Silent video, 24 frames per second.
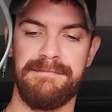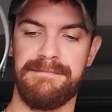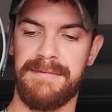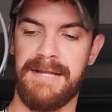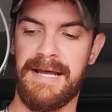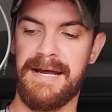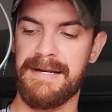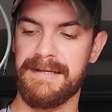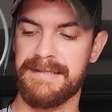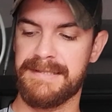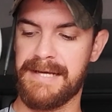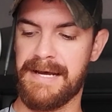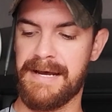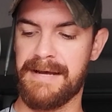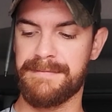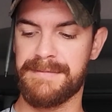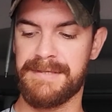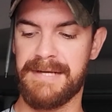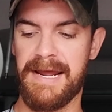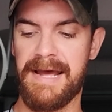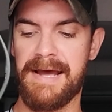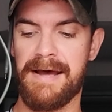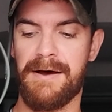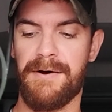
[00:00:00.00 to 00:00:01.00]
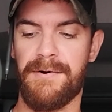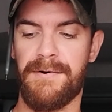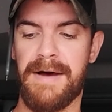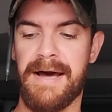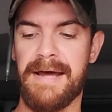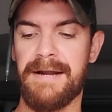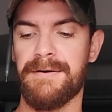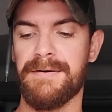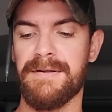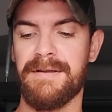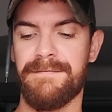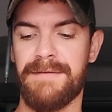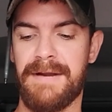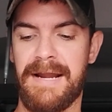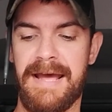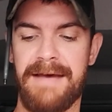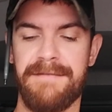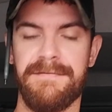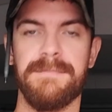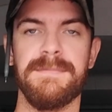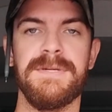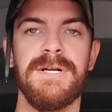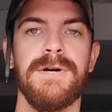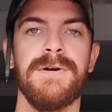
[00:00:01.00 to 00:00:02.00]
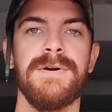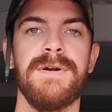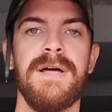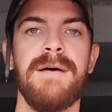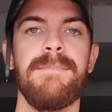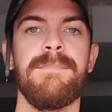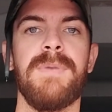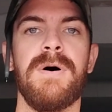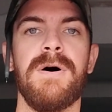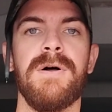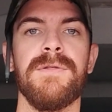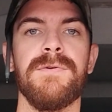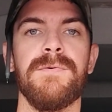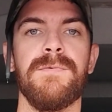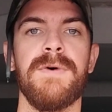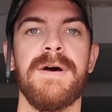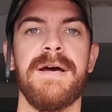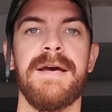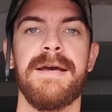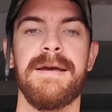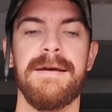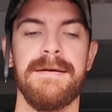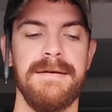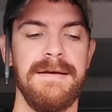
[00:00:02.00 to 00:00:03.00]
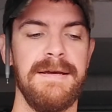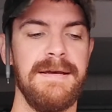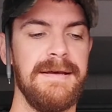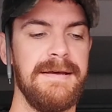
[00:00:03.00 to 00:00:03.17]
a lot of times now, I don't even have them turned up all the way.